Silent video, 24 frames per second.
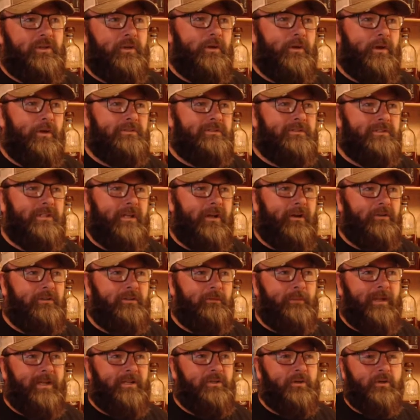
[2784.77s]
you don't sell to
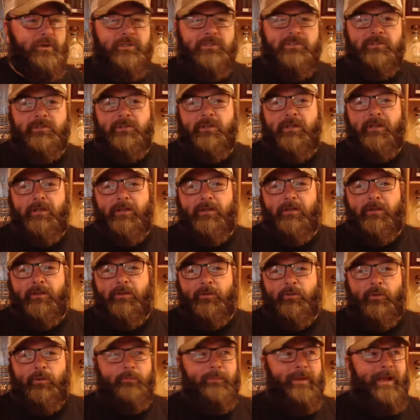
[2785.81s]
make sure it's
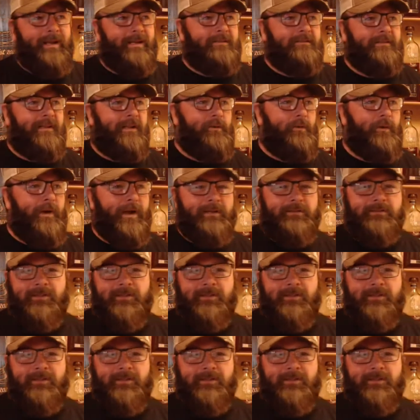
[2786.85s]
grammatically correct?